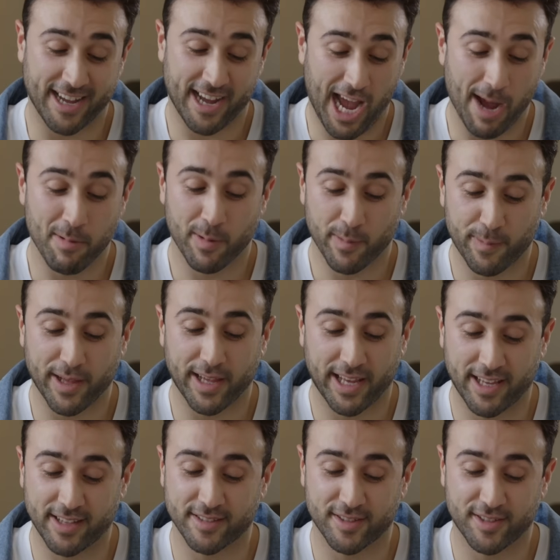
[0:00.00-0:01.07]
I remember
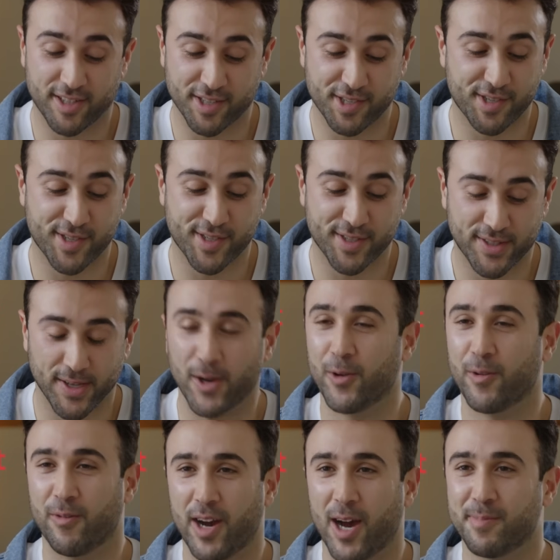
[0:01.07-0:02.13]
being just so
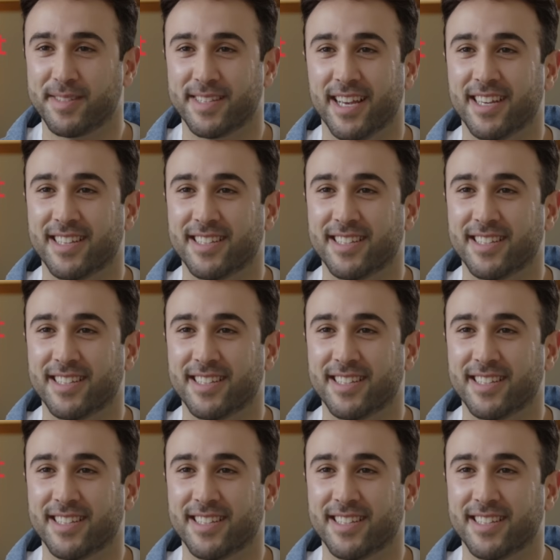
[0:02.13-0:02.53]
upset